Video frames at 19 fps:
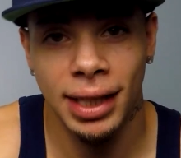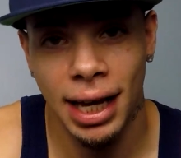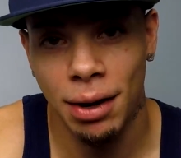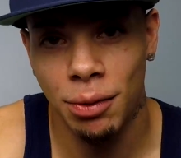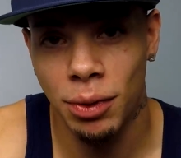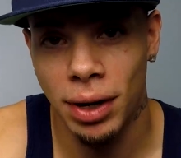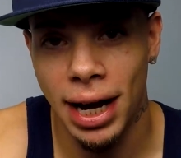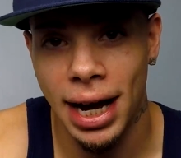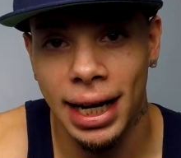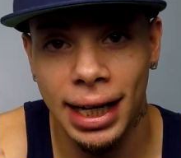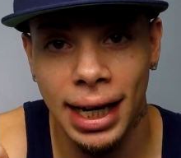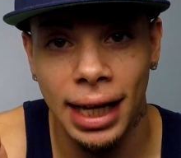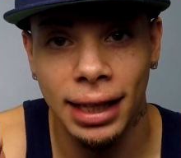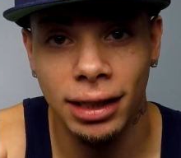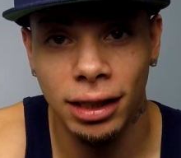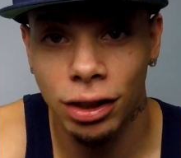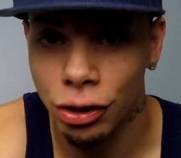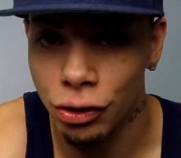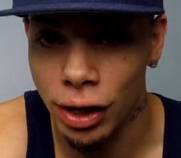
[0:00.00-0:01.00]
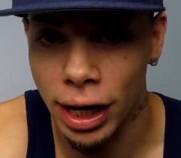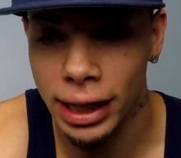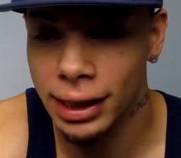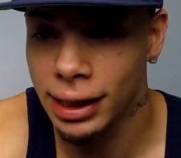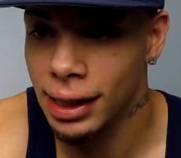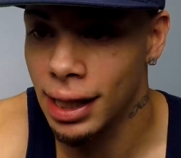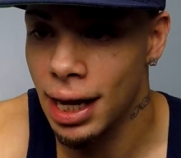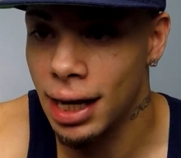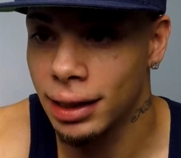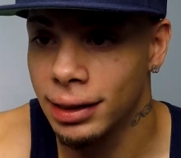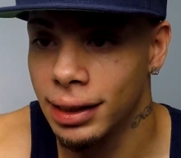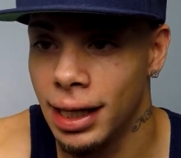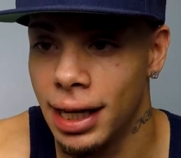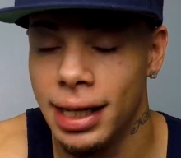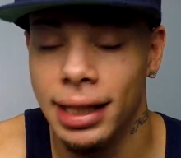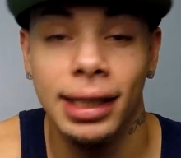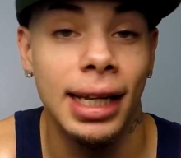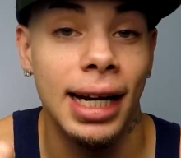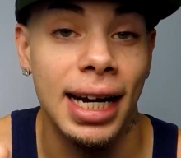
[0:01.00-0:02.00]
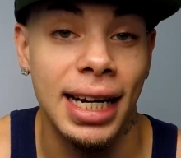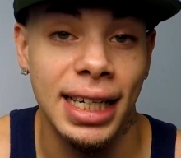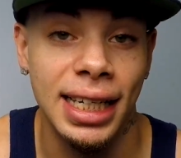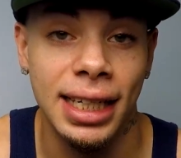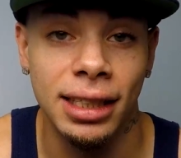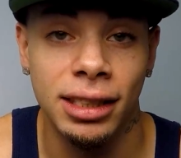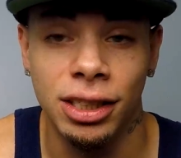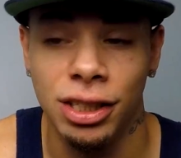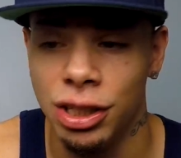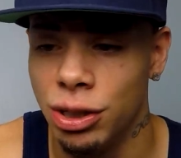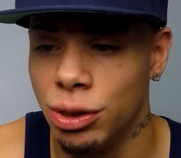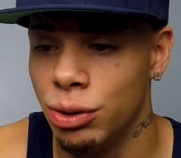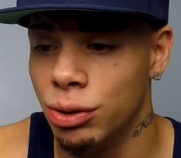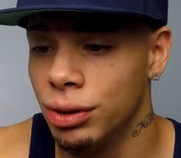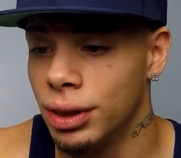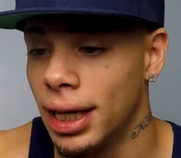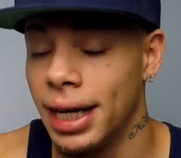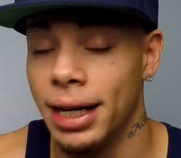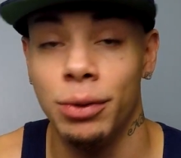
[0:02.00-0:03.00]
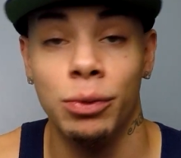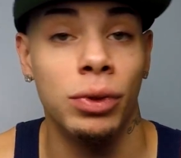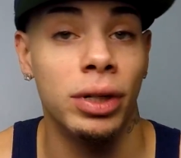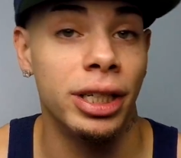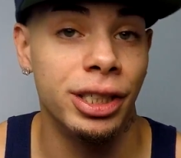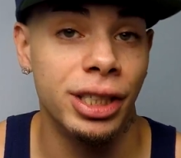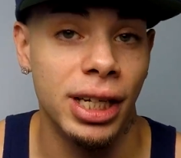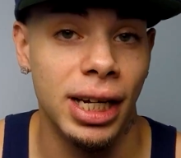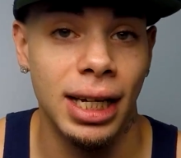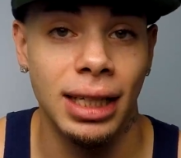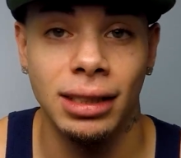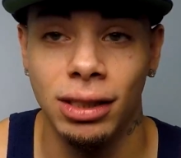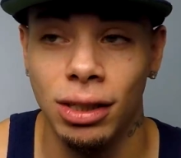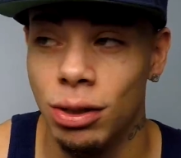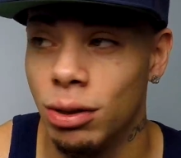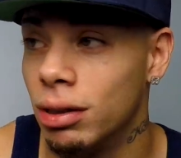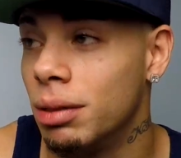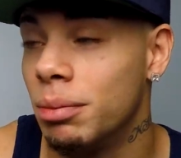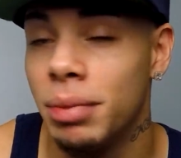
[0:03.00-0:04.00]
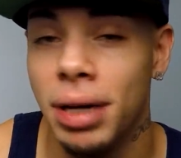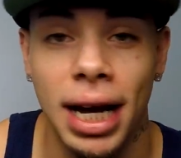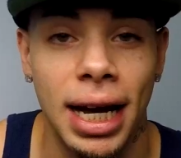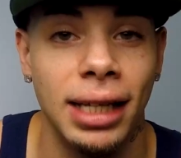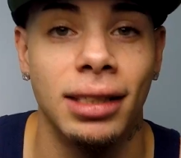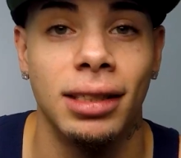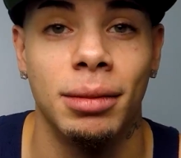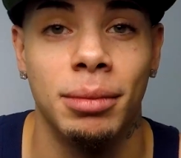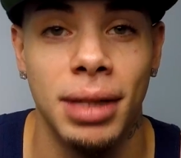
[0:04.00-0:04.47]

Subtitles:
That way I got the correct Loctite that I needed to use. I didn't want a chance going and buying some